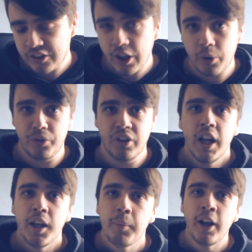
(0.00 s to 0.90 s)
Stones.
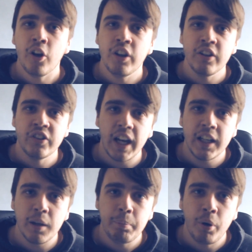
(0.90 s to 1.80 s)
He went on to
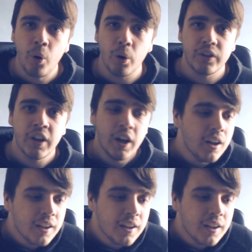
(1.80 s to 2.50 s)
sign Laporte.